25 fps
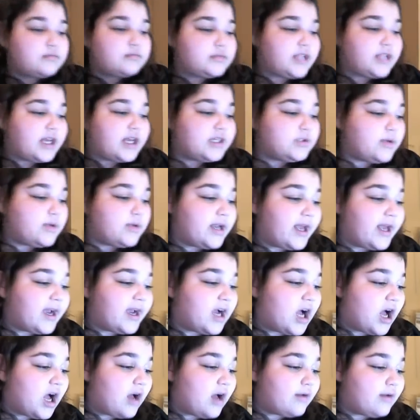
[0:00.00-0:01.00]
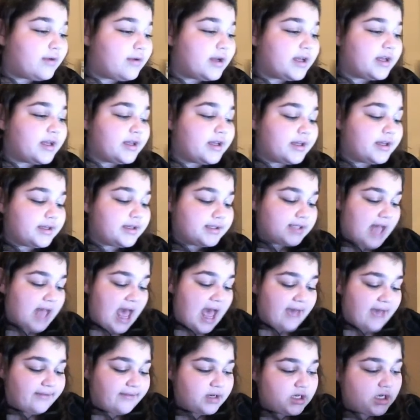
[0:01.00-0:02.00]
Next one I got was
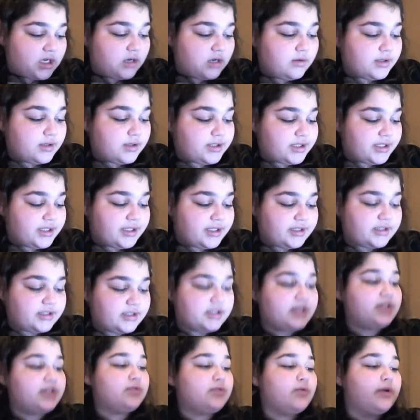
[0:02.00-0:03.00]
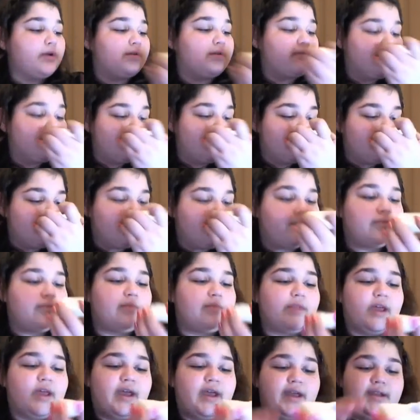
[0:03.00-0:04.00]
lavender, which is this one.
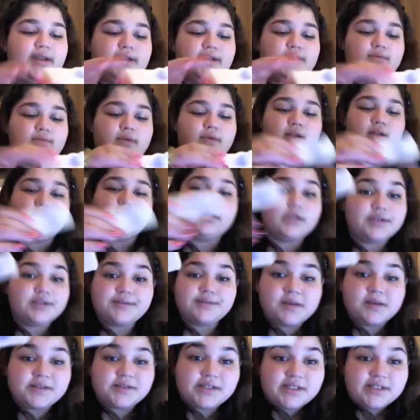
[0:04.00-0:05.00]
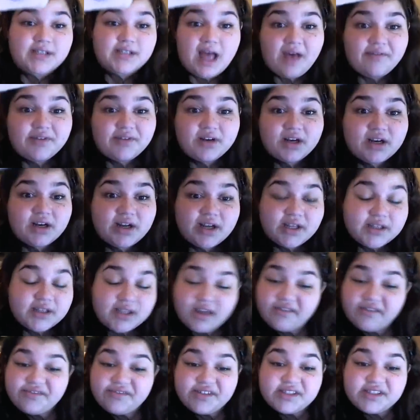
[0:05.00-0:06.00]
And this one just smells like lavender, and I
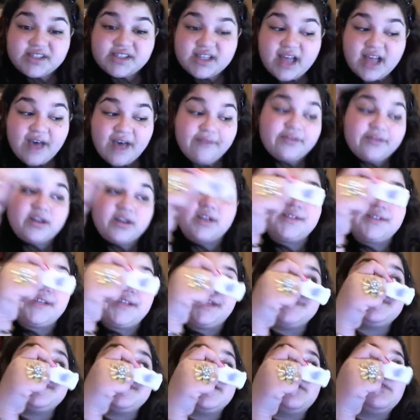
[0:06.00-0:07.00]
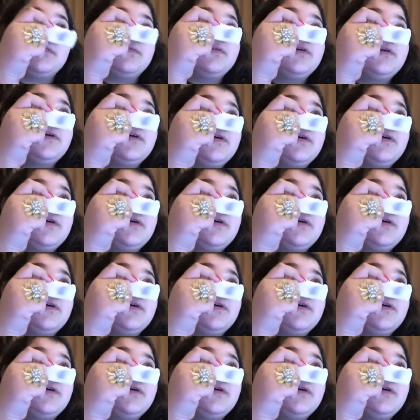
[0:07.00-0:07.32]
love this lavender scent, so.